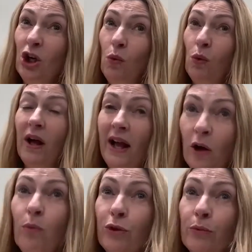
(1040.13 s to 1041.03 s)
will
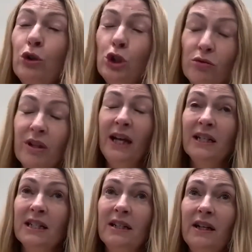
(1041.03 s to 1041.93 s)
help them do
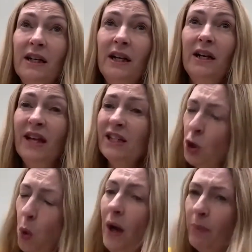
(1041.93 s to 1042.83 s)
that, that's
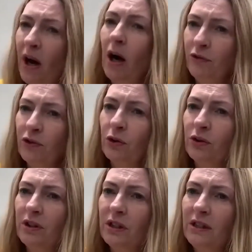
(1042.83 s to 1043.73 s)
quite powerful.